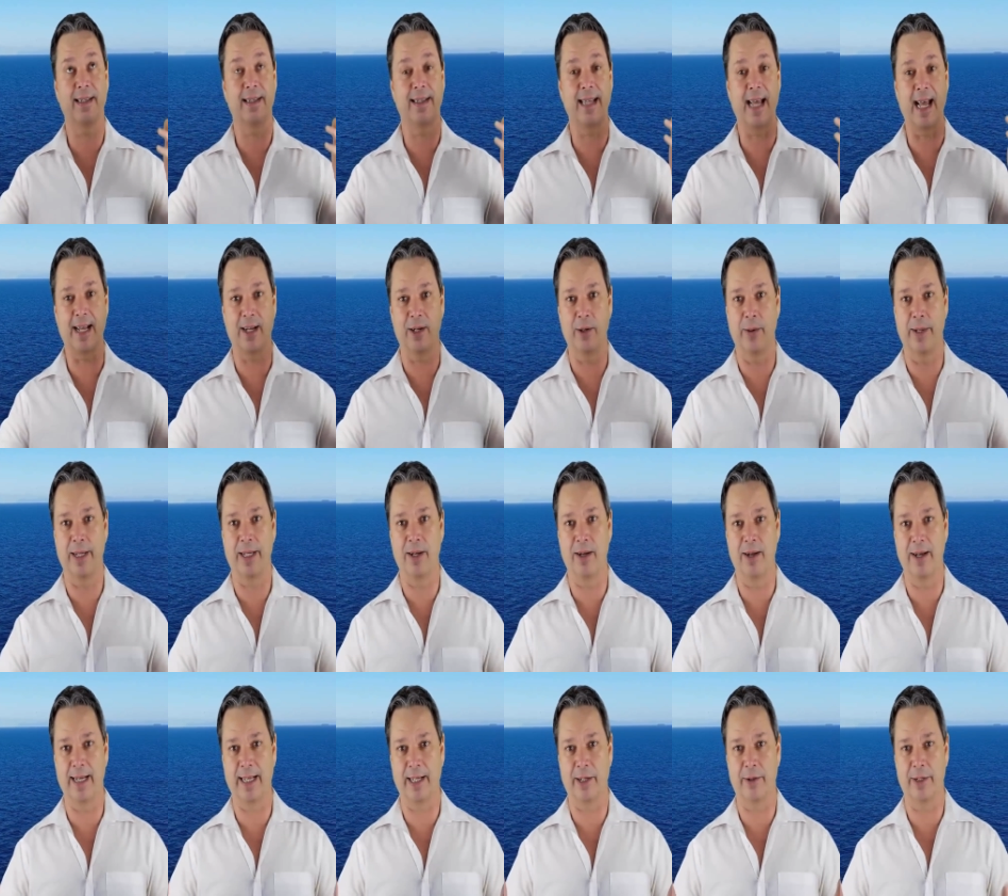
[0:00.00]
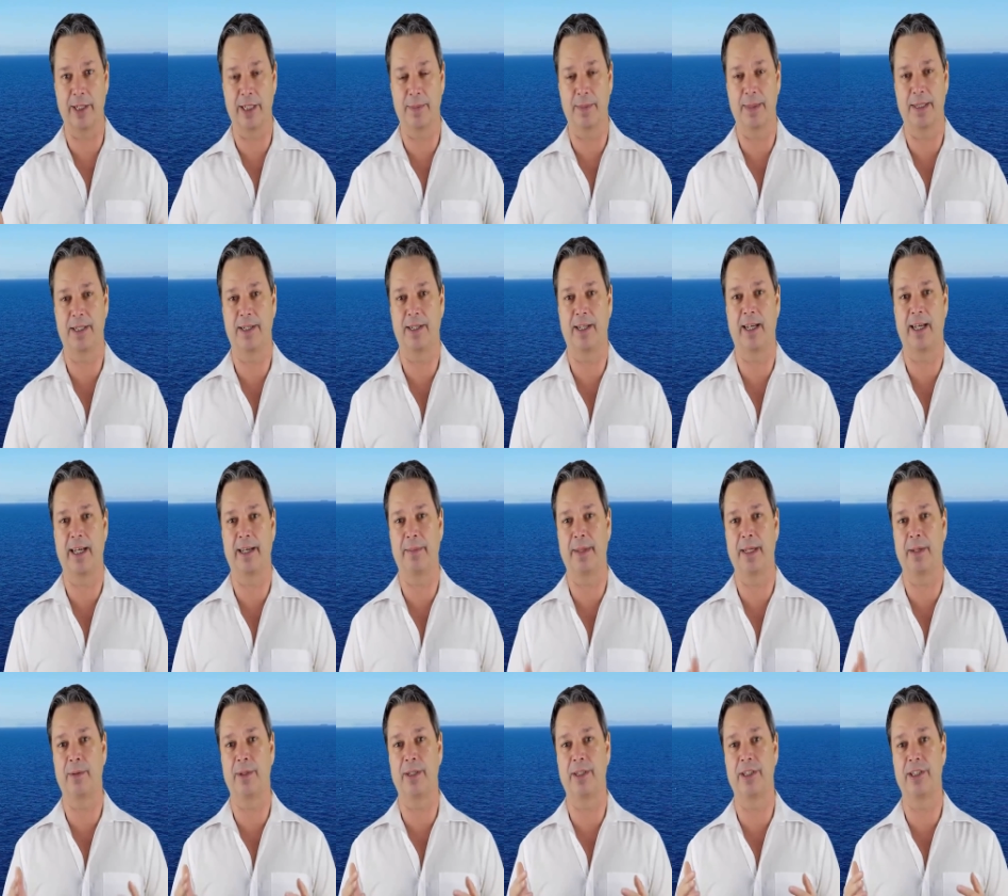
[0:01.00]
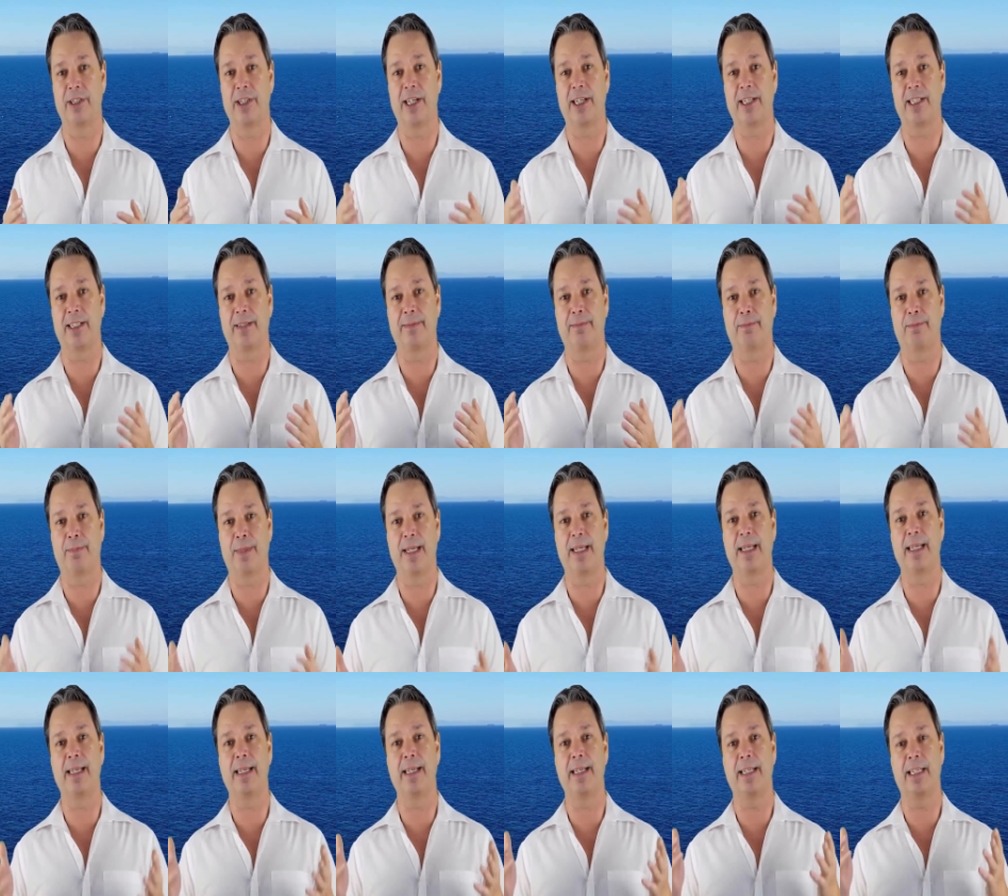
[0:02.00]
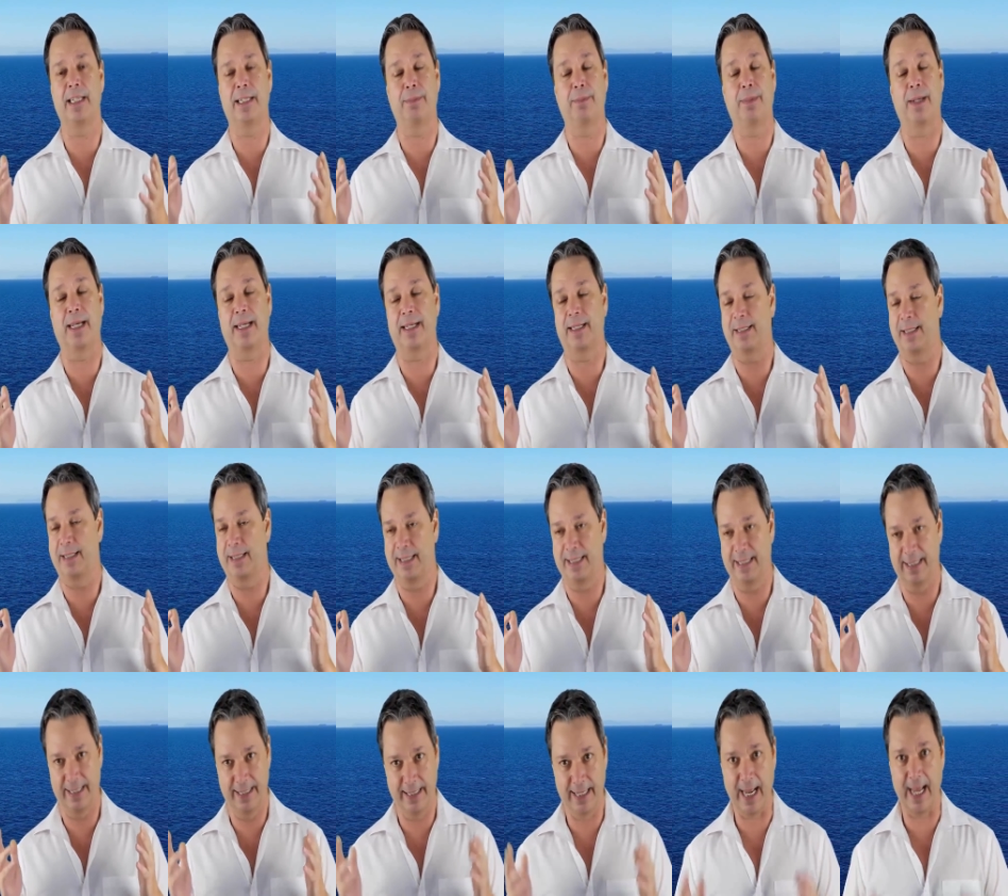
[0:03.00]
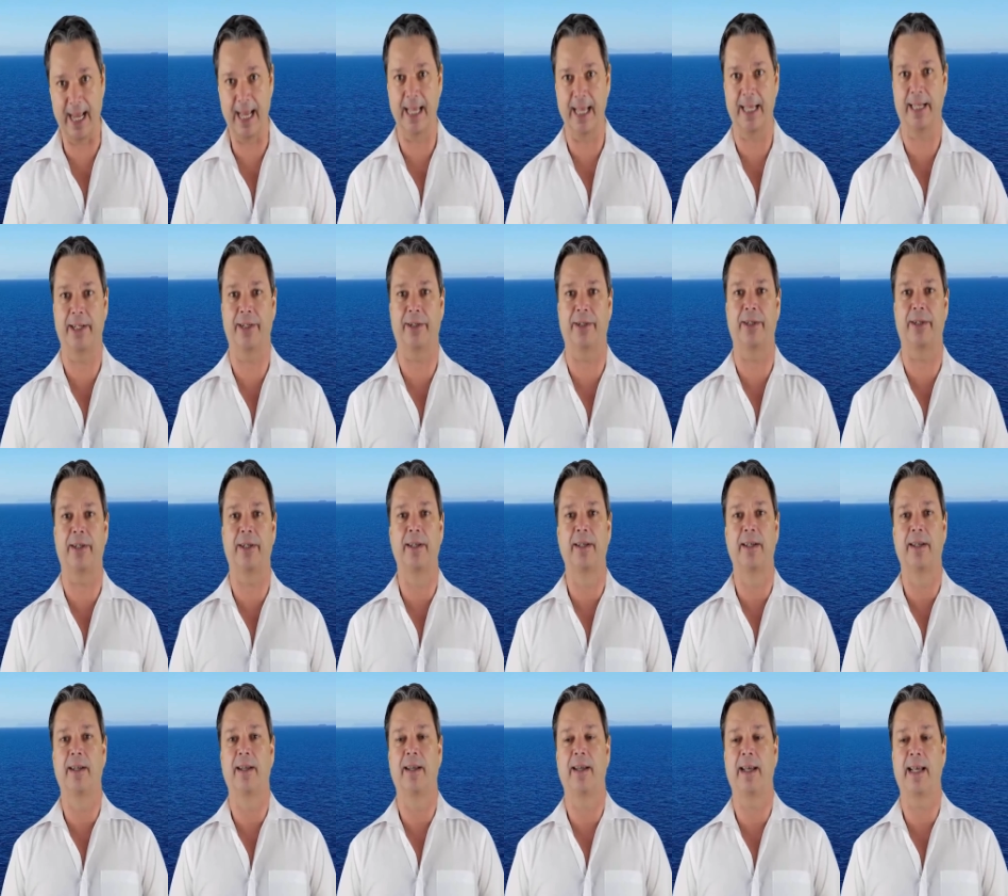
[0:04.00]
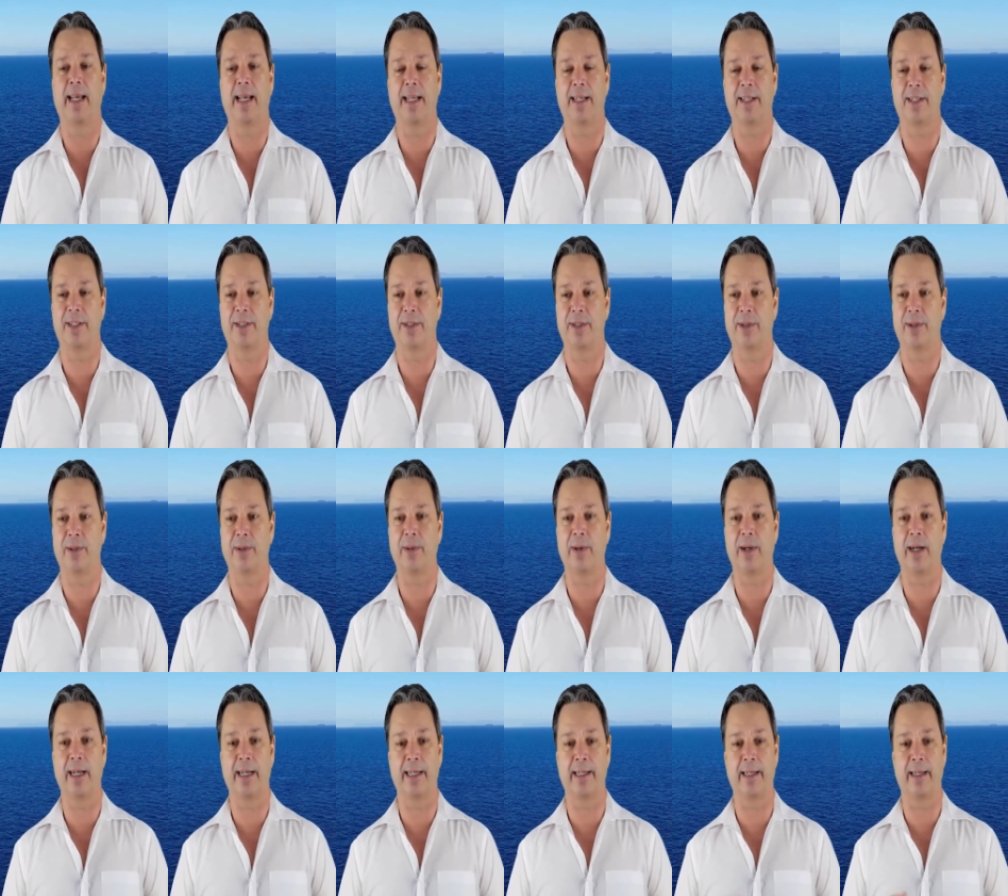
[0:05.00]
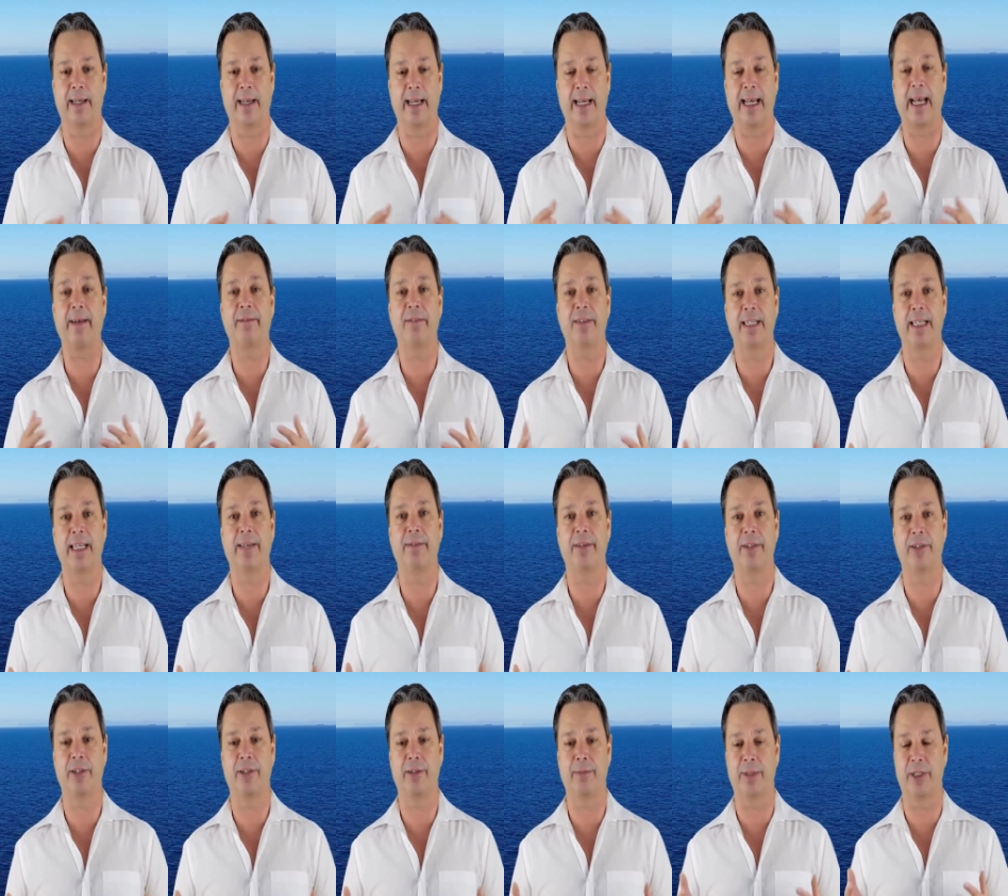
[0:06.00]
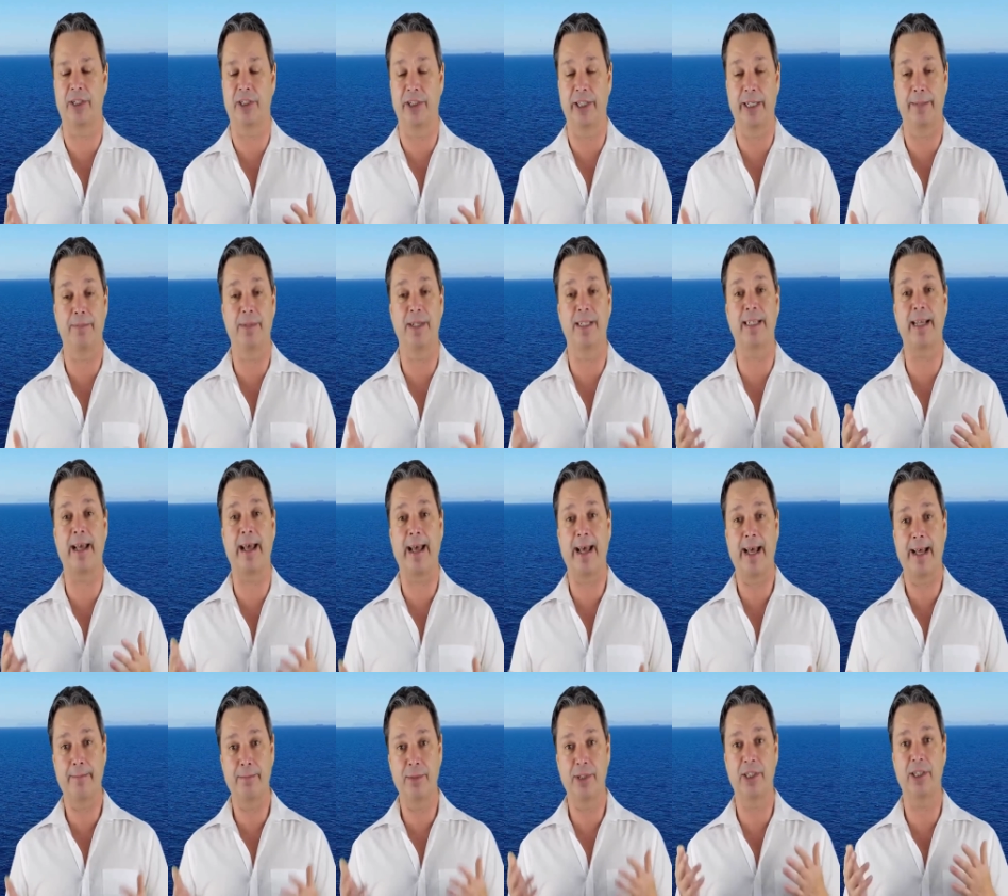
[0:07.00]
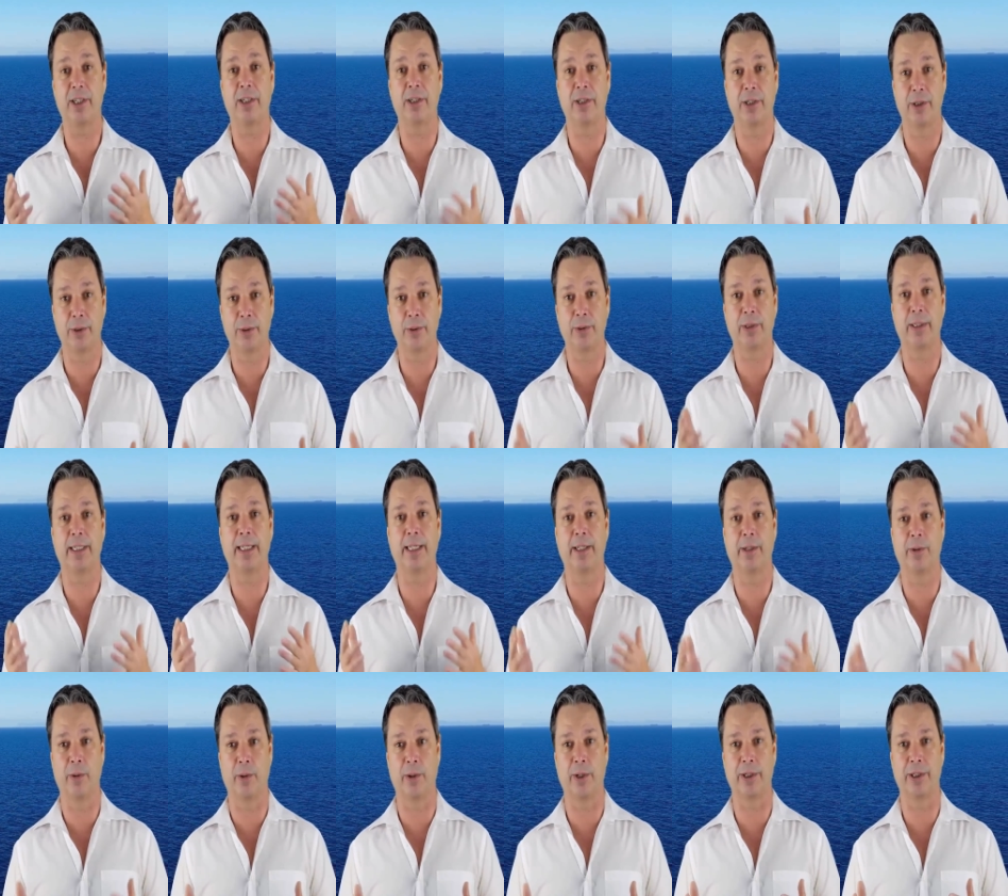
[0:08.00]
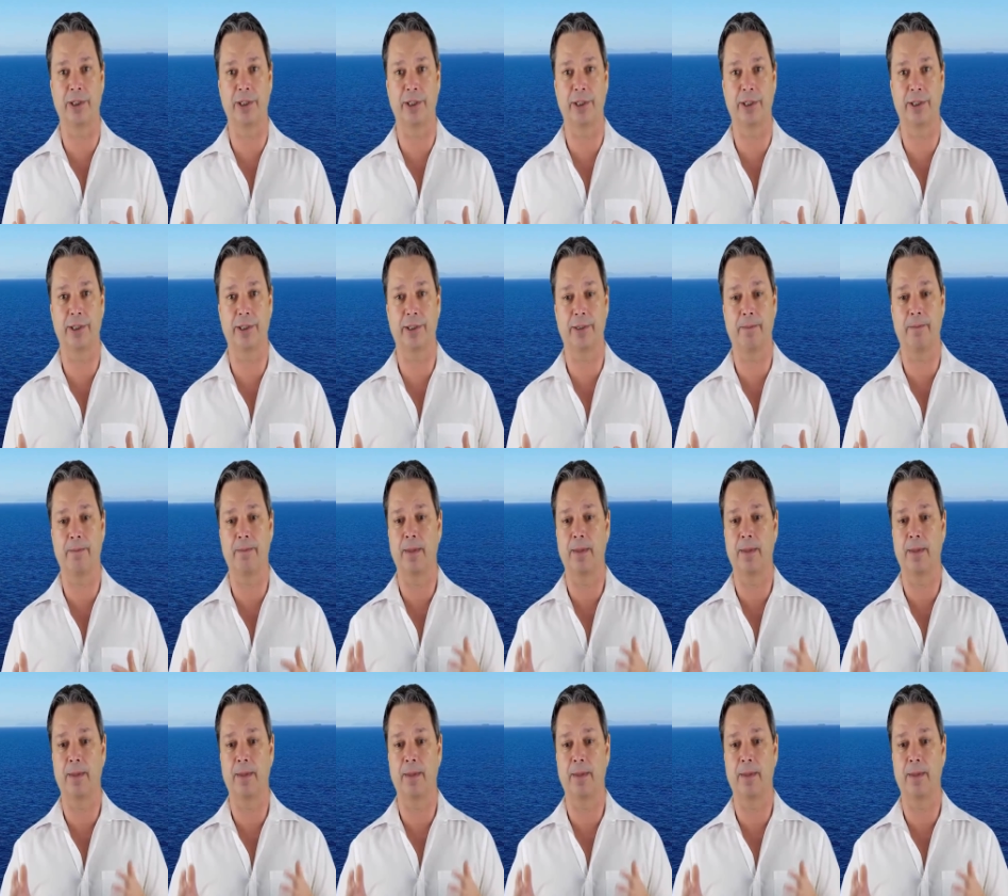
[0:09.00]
that going on at Christmas time? It would just be spectacular. And so I, I have to give it to them. The ship is absolutely gorgeous